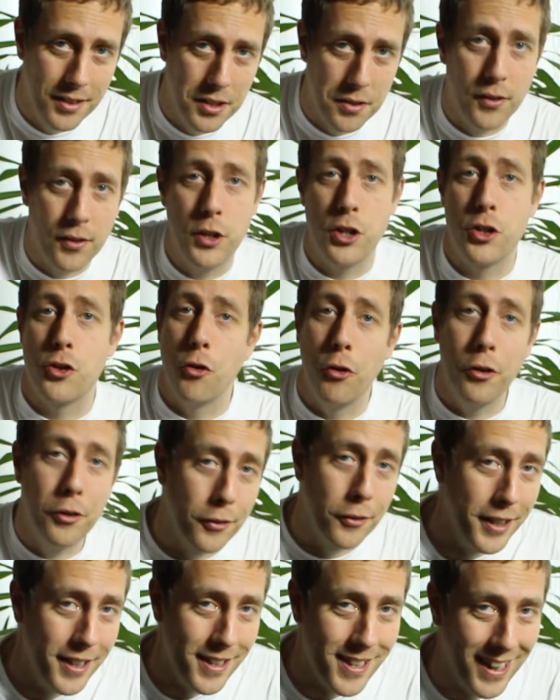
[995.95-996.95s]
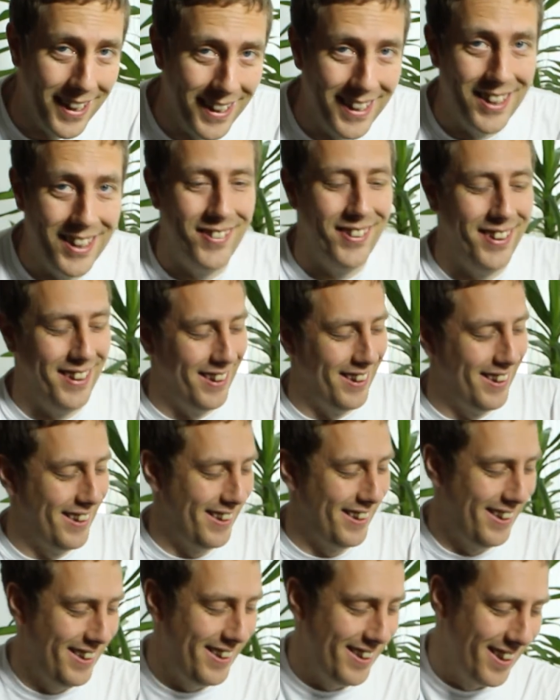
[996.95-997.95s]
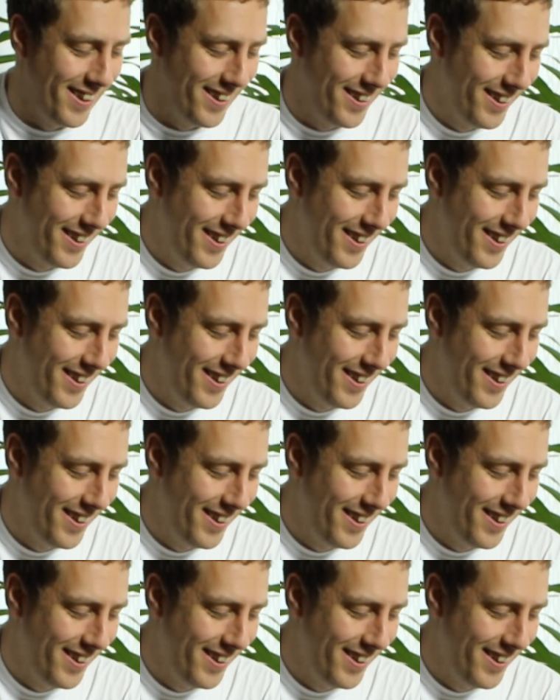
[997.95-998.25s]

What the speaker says: It's a very strong green tea. You know.